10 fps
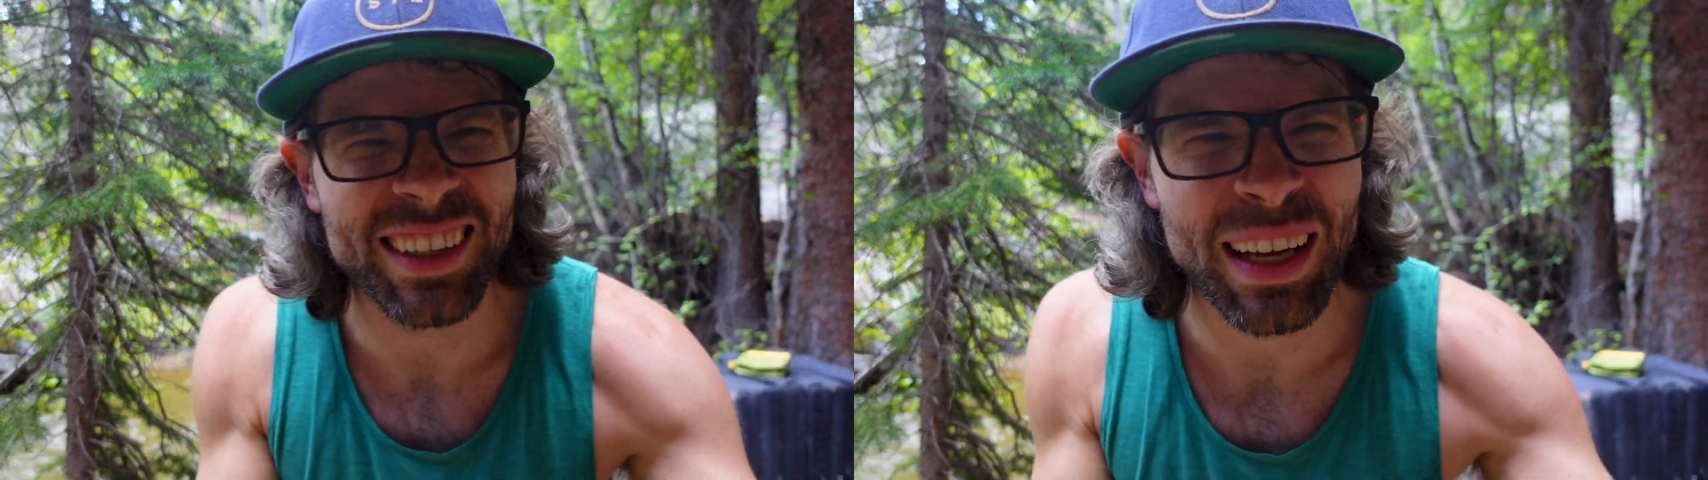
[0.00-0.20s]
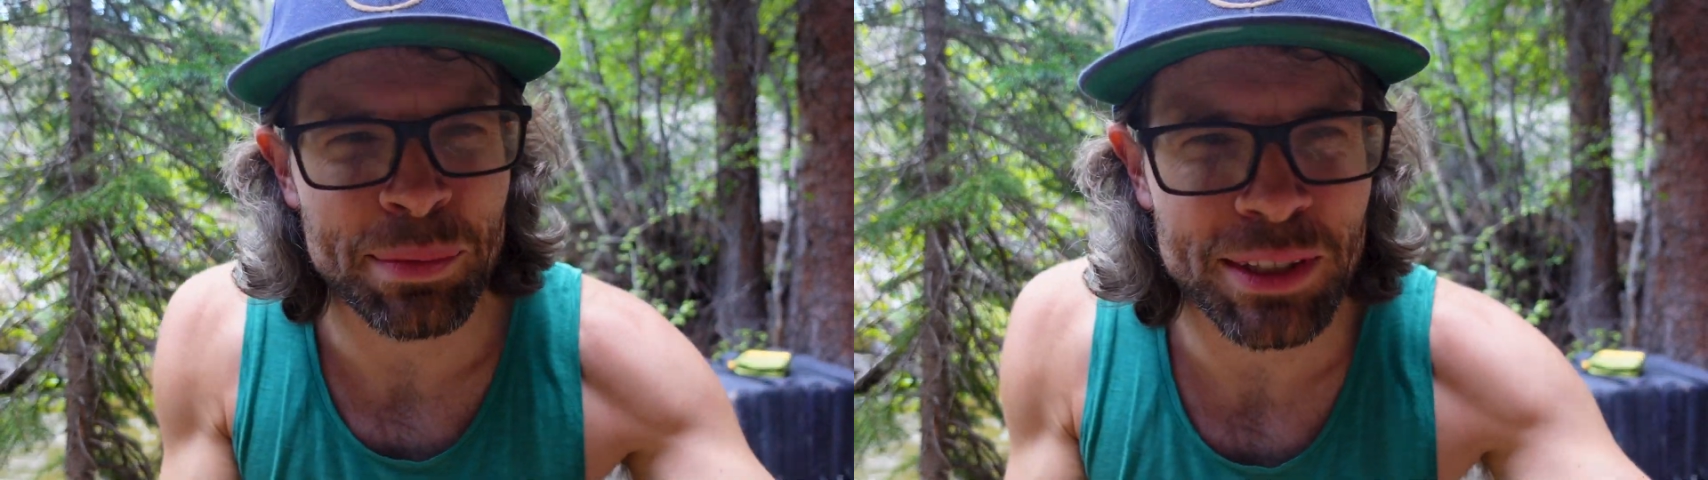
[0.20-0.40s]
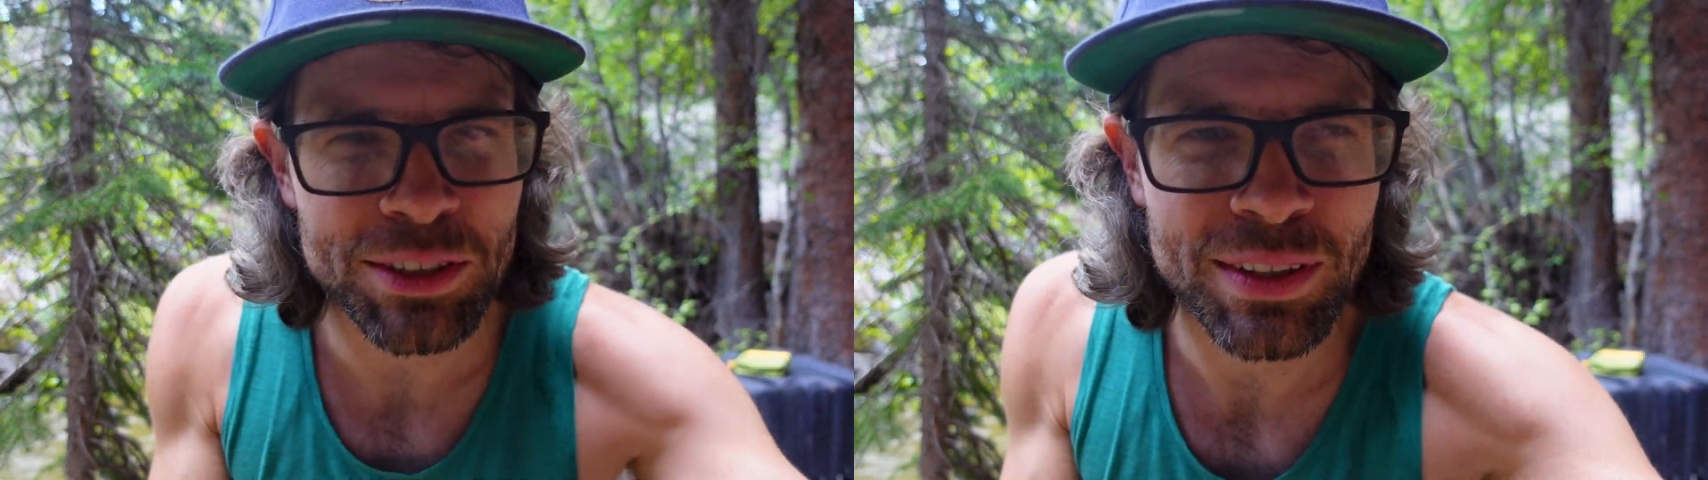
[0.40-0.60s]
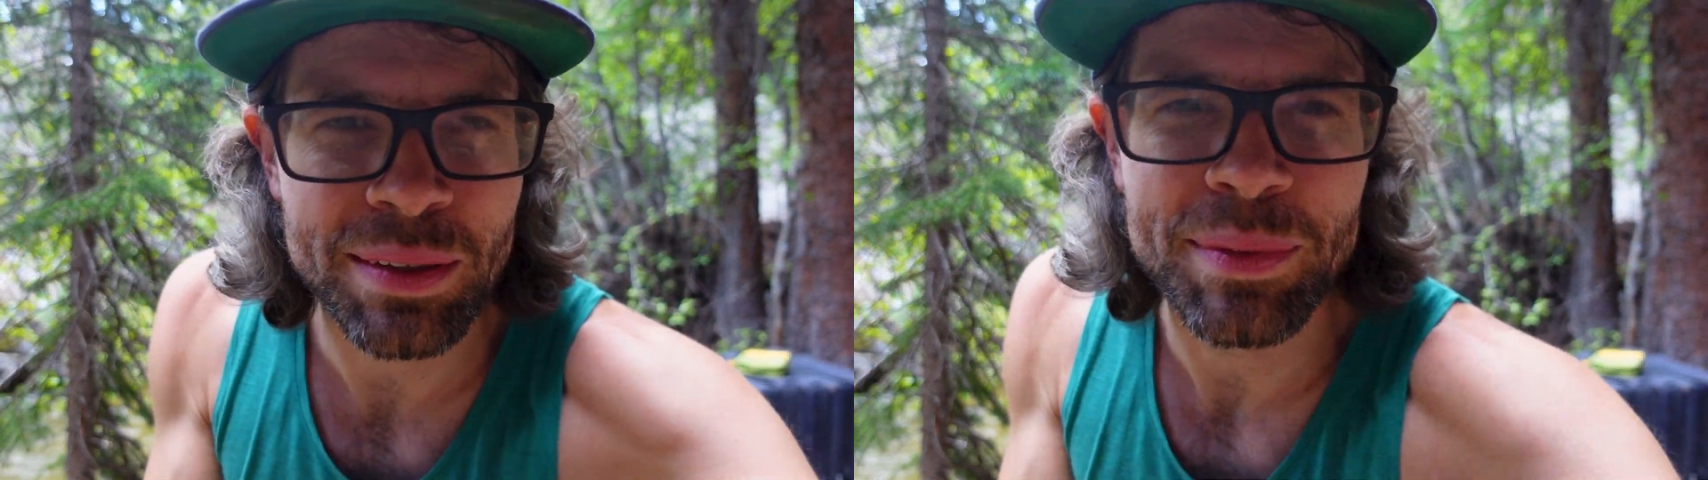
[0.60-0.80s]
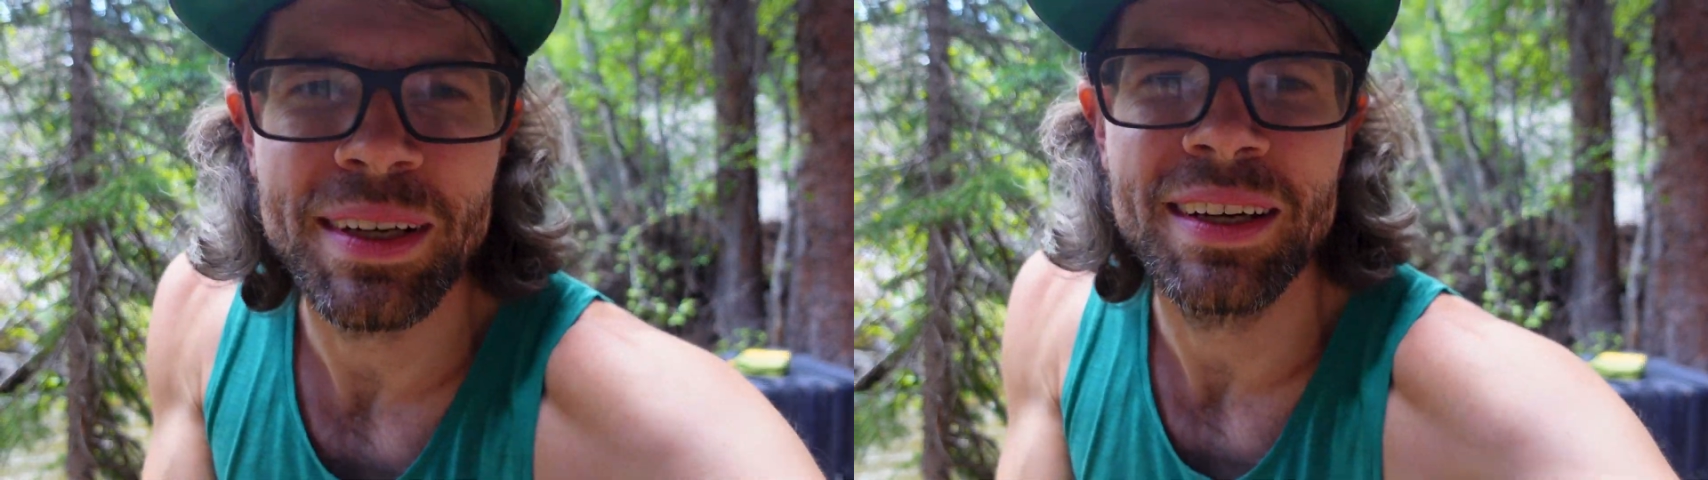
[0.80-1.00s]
climb of the trip.